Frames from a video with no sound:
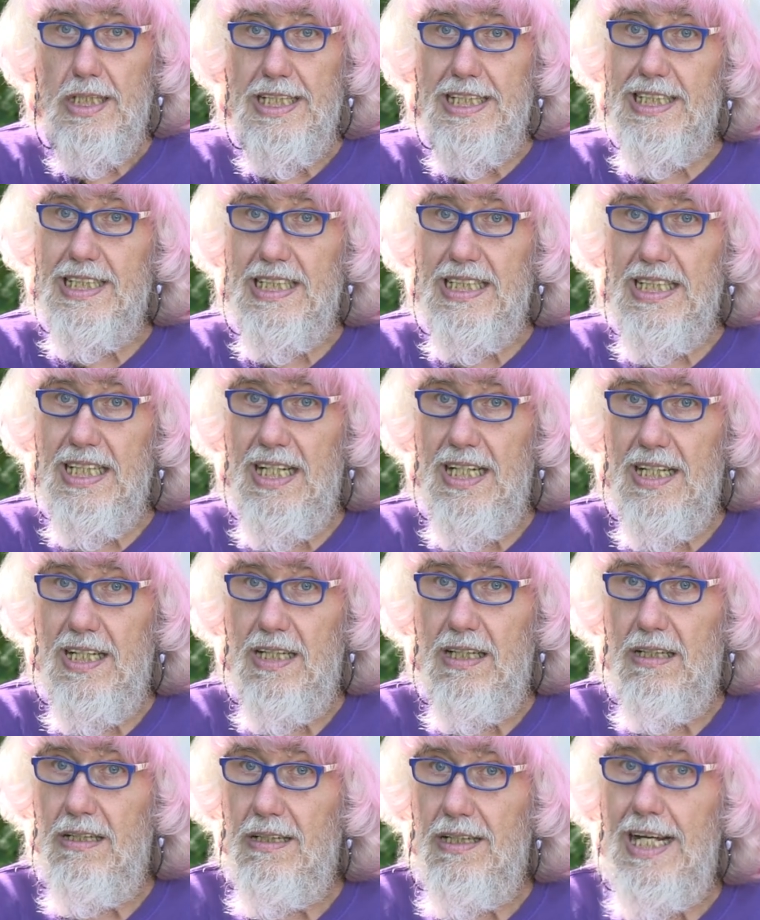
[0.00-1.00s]
he
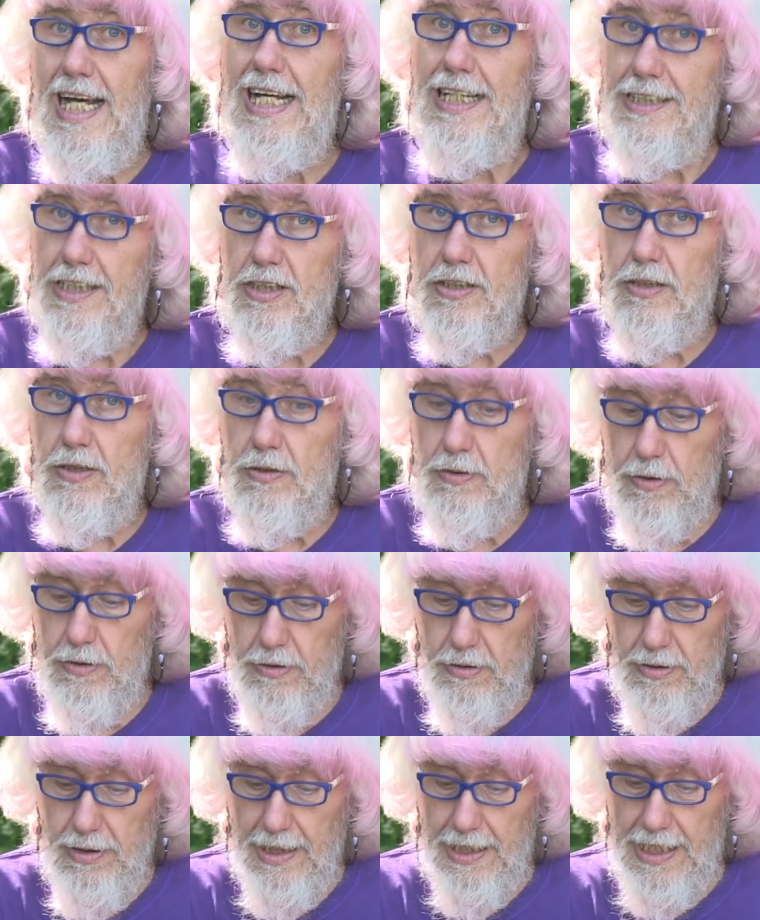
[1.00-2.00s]
had
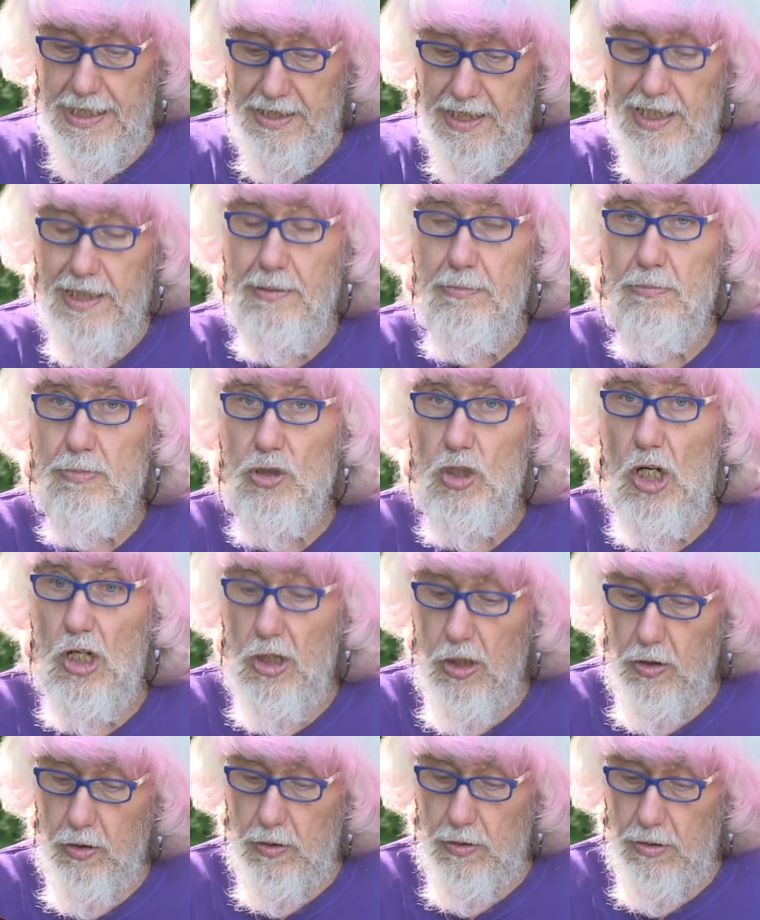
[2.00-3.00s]
to let him
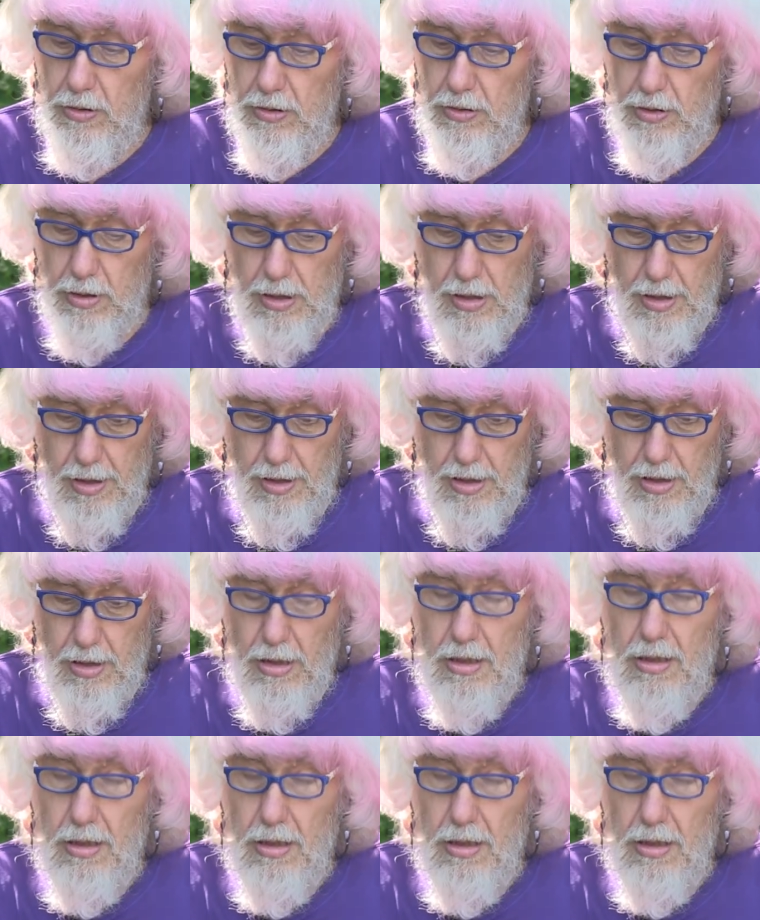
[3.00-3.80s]
go